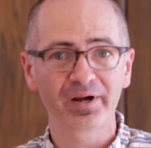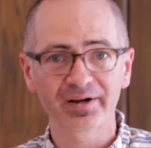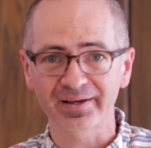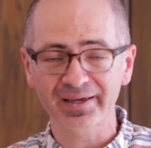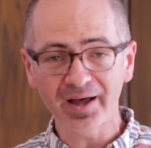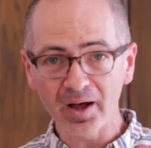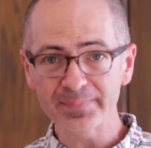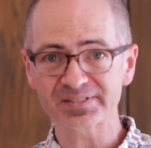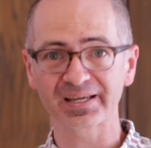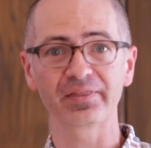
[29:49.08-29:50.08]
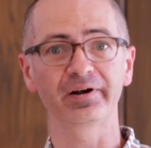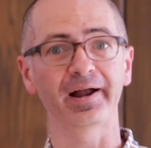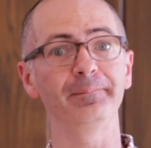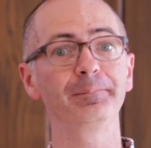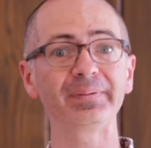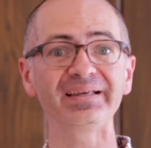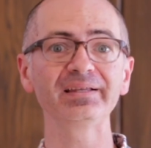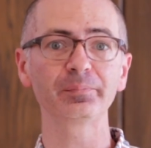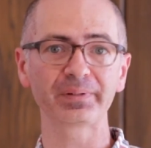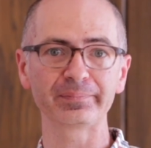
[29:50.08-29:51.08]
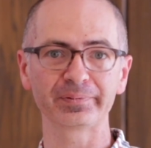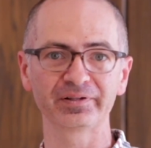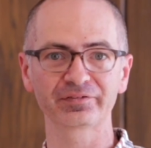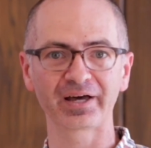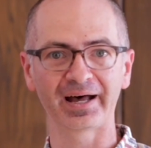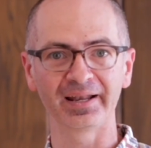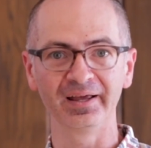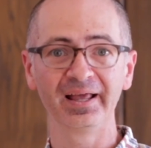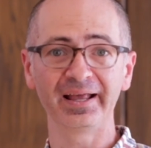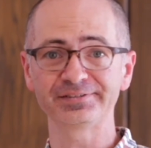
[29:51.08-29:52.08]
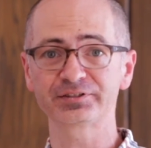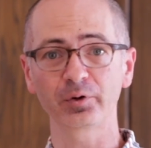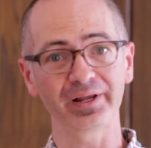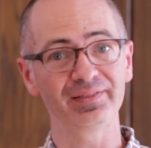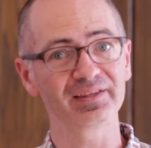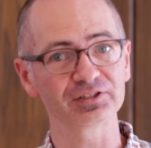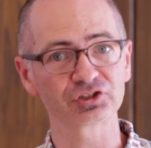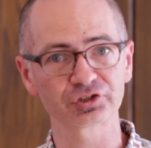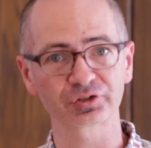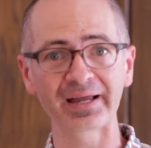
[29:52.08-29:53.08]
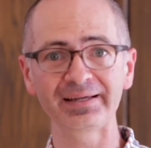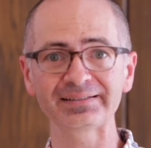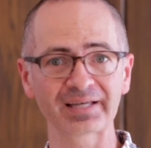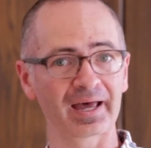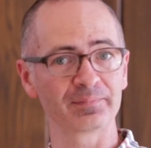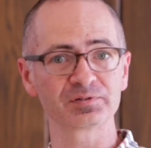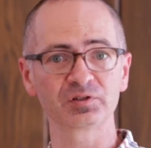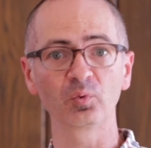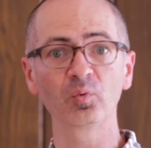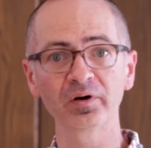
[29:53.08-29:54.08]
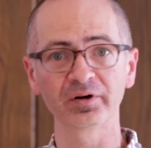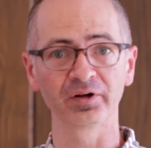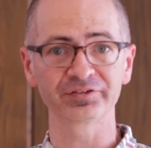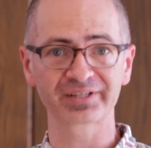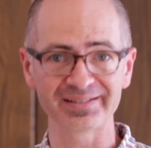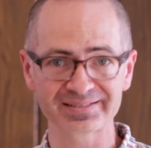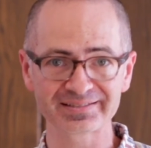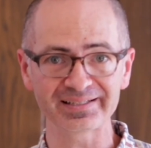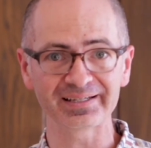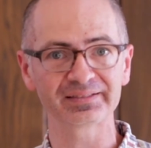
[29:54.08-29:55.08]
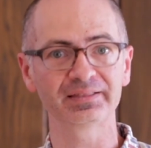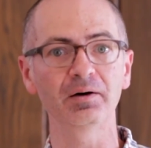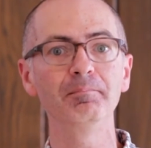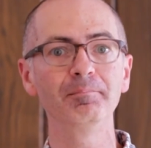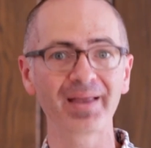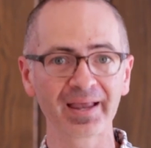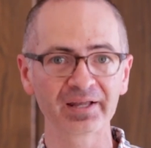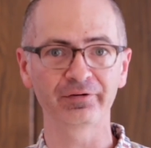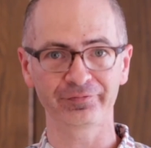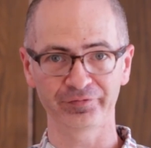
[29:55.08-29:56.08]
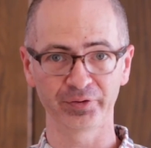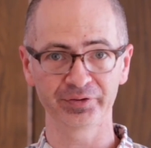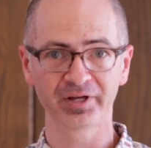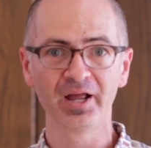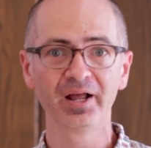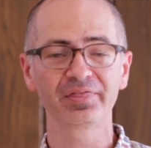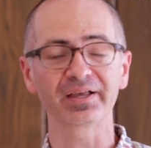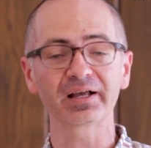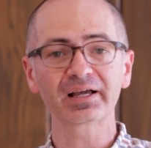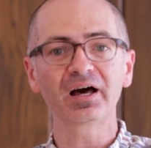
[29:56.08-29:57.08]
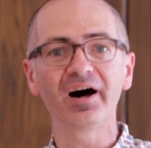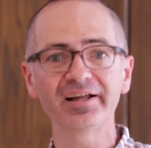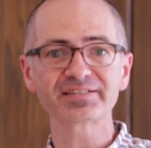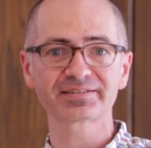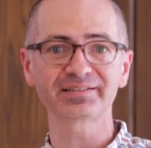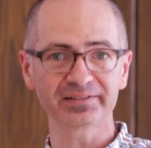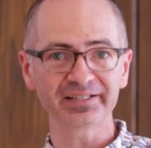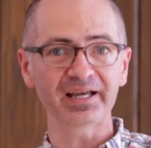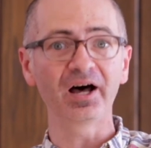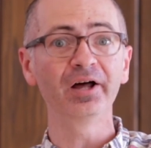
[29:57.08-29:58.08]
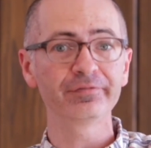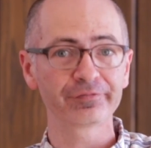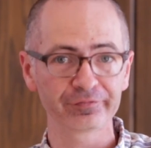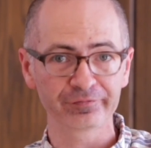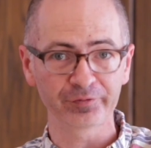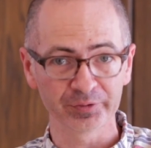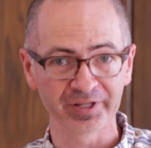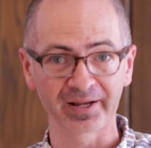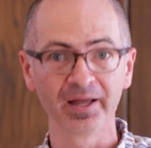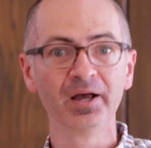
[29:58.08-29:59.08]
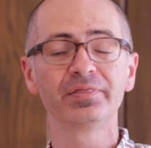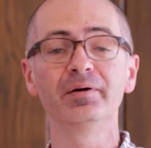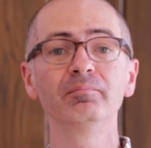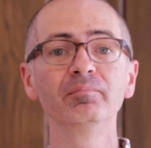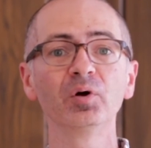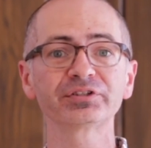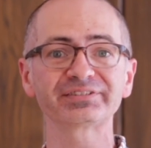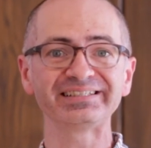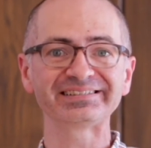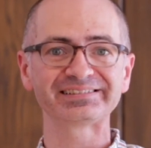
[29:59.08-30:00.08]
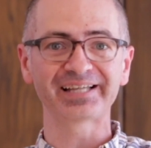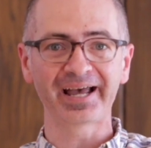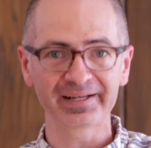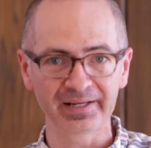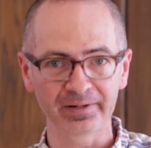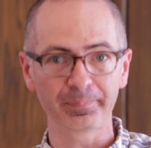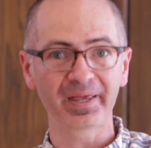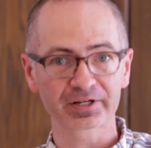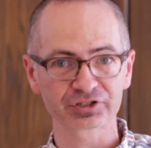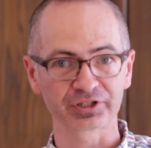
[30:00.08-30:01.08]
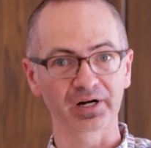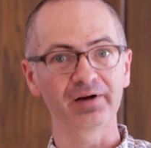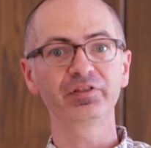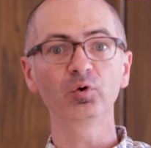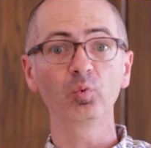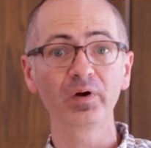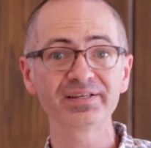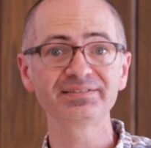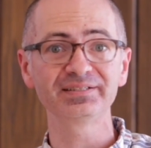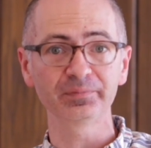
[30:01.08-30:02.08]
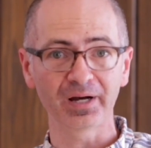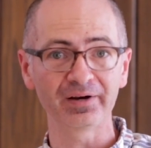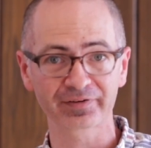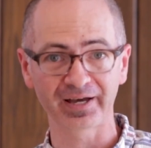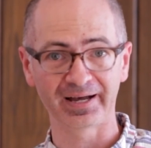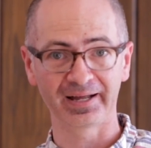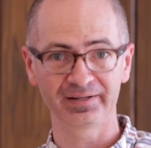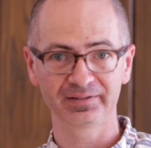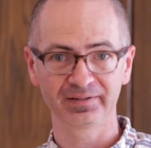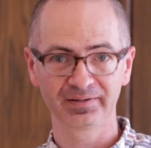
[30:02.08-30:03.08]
we are to come together and be the people of God. And so, in these trying times, the world can see the manifold, the constantly unfolding, the multi sided picture of the wisdom of God.